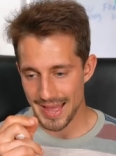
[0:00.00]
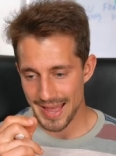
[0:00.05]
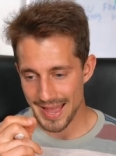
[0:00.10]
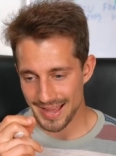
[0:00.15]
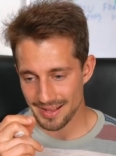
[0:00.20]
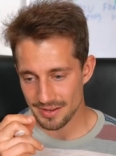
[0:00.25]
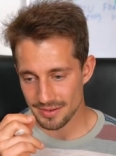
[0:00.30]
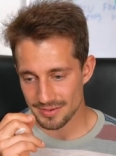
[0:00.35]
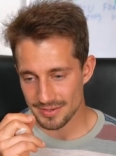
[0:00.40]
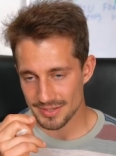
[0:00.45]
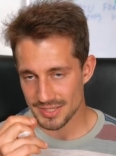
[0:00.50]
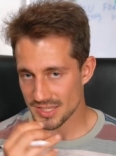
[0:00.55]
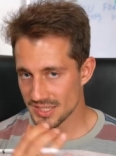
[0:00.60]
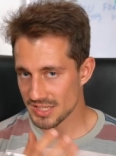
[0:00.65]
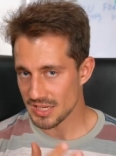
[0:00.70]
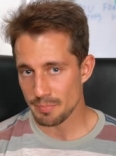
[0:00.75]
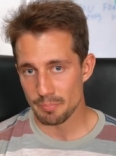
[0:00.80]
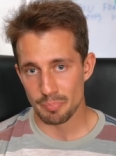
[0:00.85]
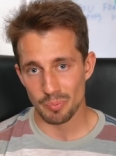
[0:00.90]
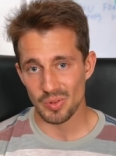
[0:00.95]
and
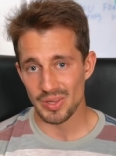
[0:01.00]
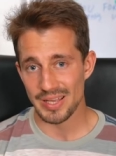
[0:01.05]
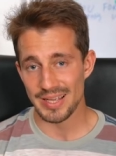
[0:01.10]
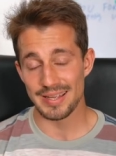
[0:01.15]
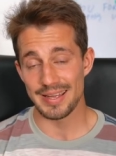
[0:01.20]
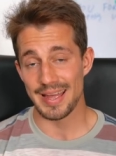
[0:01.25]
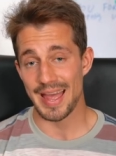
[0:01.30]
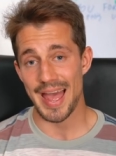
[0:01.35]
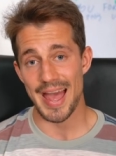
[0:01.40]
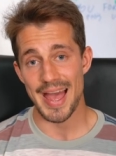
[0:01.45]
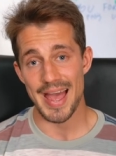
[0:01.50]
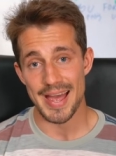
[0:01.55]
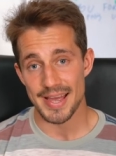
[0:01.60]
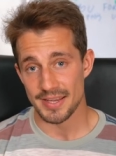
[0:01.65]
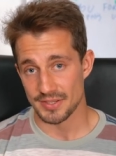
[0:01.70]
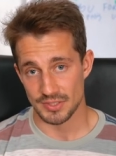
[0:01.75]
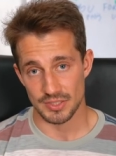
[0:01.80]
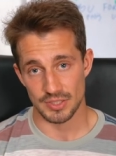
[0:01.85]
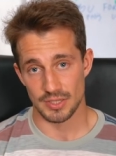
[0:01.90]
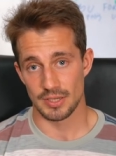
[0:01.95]
simply
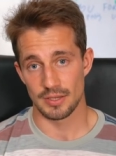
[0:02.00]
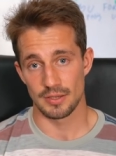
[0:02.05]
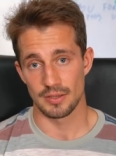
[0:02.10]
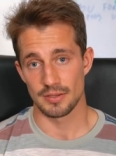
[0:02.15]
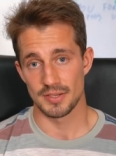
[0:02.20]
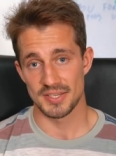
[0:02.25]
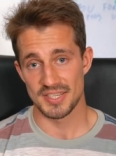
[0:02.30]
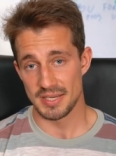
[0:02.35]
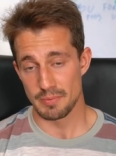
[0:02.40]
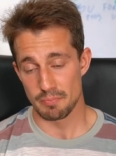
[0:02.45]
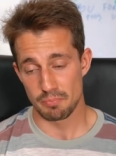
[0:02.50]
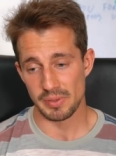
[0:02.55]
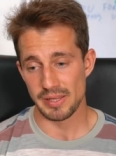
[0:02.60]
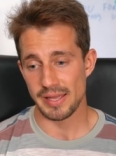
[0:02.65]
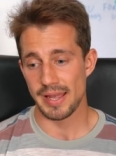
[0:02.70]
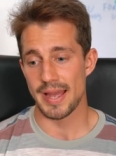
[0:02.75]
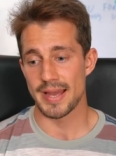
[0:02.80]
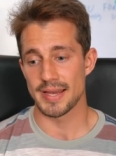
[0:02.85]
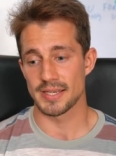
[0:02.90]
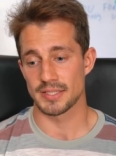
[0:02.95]
ask,
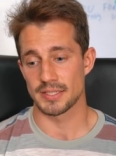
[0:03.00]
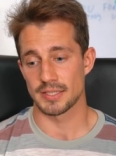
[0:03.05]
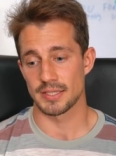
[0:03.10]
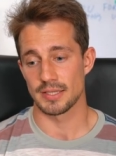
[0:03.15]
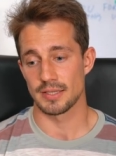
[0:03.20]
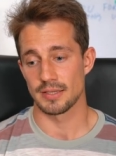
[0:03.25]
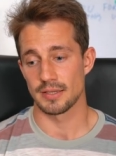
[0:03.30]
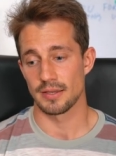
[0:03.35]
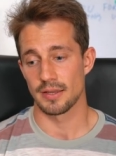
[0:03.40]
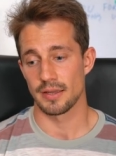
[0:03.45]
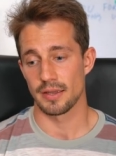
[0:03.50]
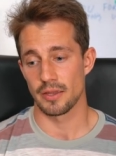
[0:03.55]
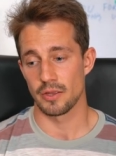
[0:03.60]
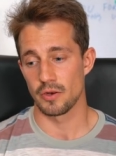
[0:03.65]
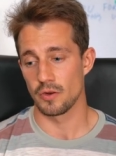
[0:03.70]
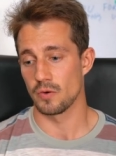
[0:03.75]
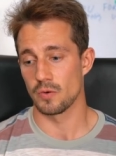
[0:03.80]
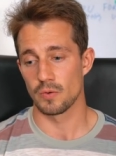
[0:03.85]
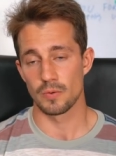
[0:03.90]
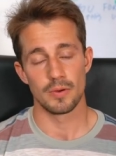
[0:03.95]
simply ask, you
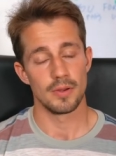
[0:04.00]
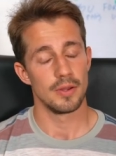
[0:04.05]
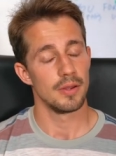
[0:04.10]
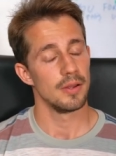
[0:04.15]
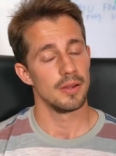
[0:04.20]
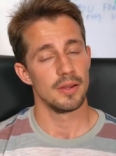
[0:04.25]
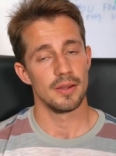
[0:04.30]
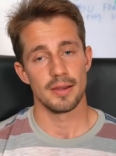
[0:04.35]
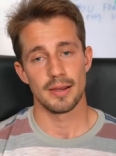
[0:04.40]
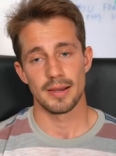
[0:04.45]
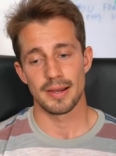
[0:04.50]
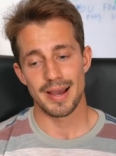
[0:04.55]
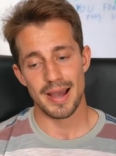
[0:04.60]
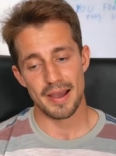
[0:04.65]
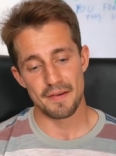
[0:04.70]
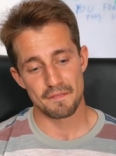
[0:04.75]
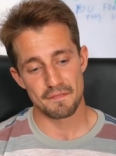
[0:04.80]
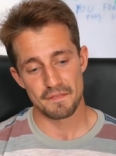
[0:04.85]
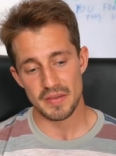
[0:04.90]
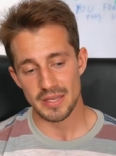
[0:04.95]
know,
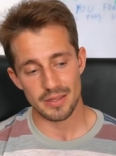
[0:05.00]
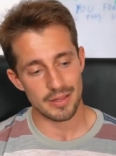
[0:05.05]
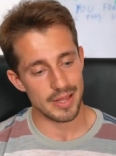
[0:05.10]
I feel